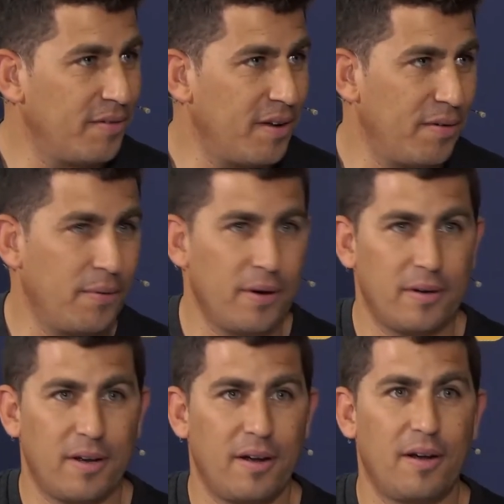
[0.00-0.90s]
Everyone,
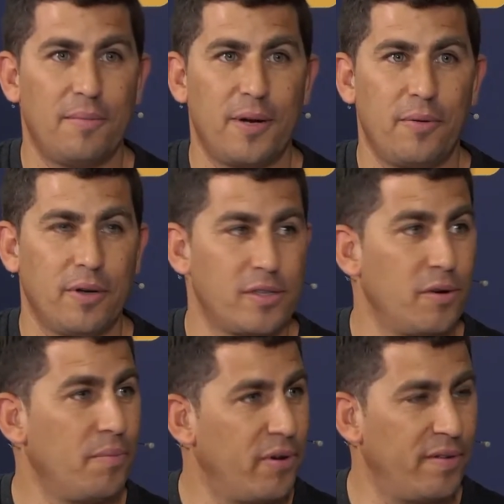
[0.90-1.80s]
the uh, company wants to
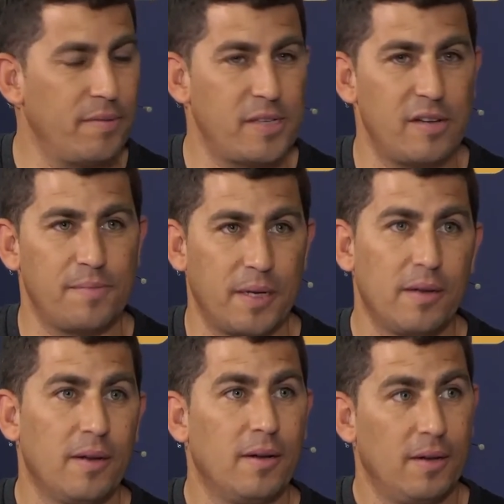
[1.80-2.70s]
improve themselves. But
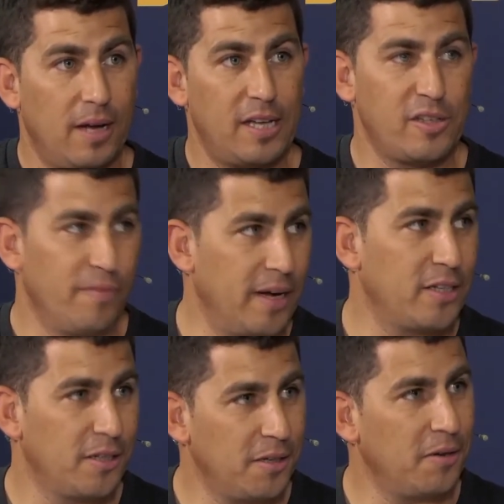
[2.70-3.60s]
as you
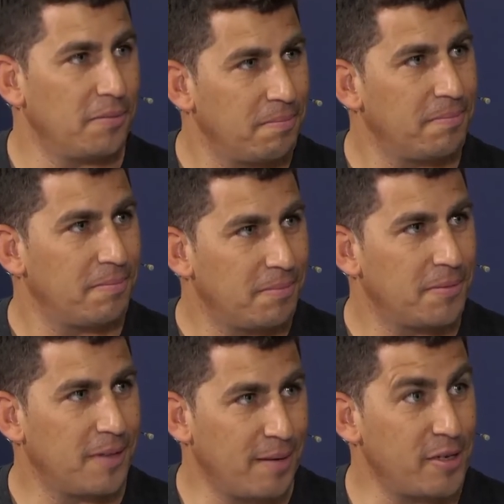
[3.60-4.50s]
mentioned, you know,
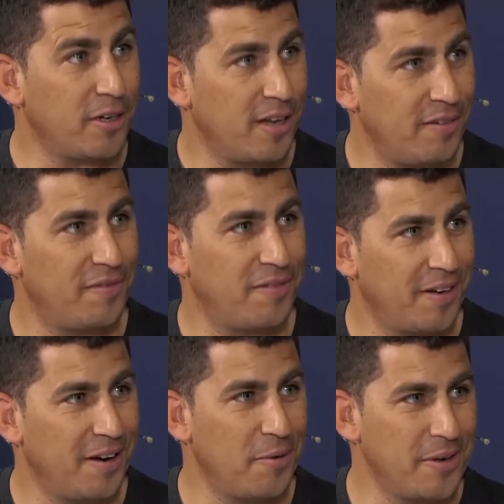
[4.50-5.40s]
times are tough.
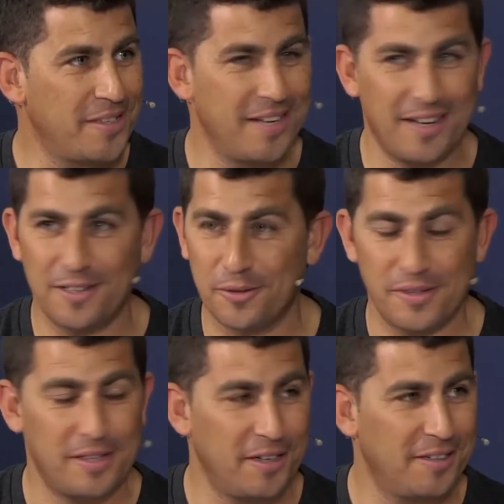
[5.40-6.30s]
Uh, we're seeing it. We've
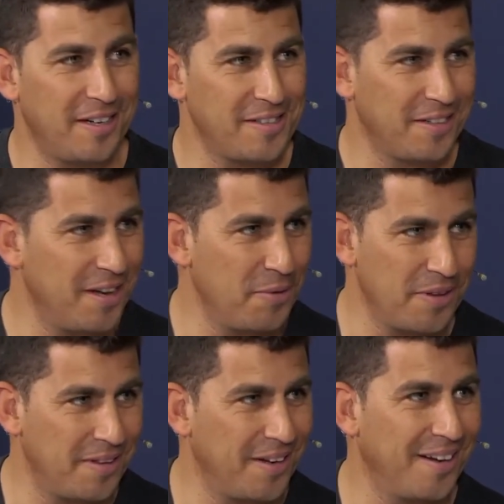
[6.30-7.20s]
seen it yesterday
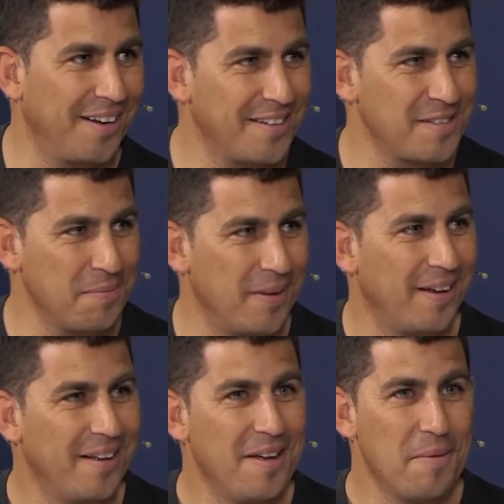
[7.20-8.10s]
with uh, some uh,
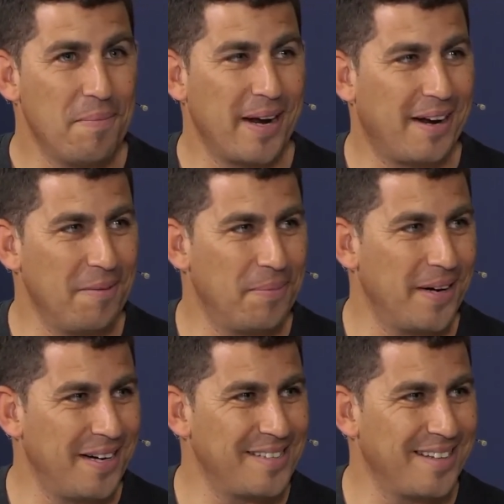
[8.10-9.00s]
big
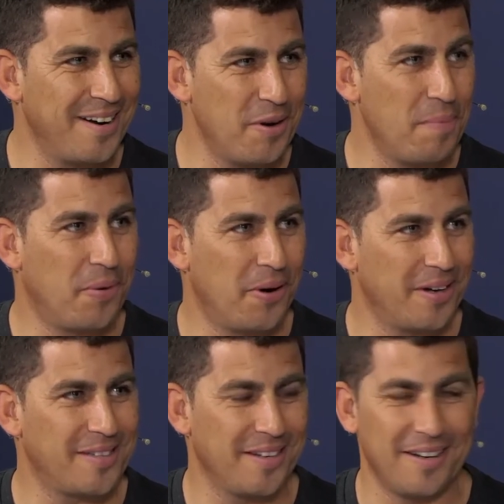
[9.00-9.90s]
companies' uh,
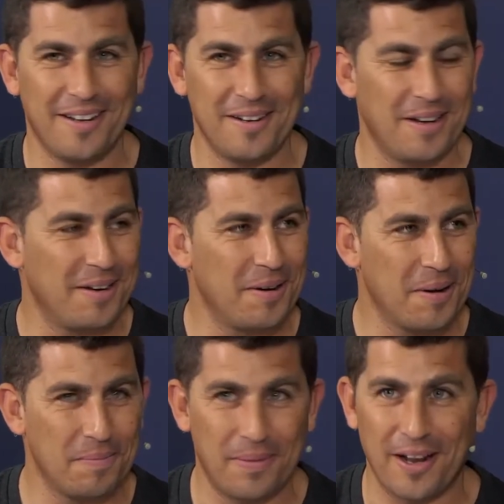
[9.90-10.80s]
reports and and, and,
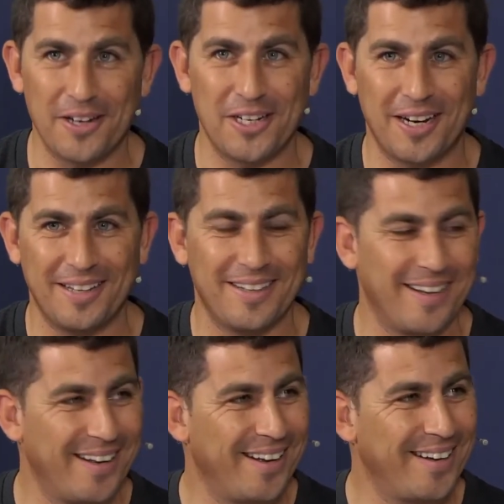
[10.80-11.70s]
and, plunging in
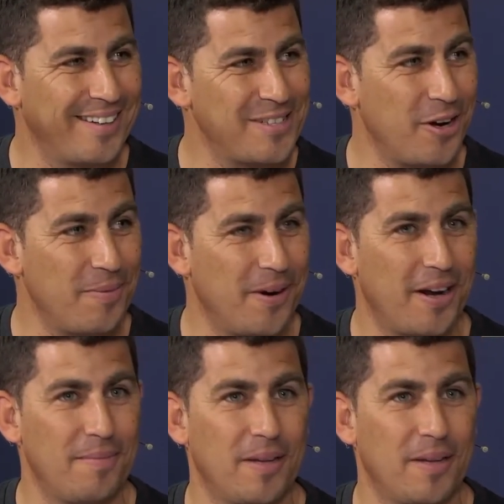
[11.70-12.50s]
the in the stock market.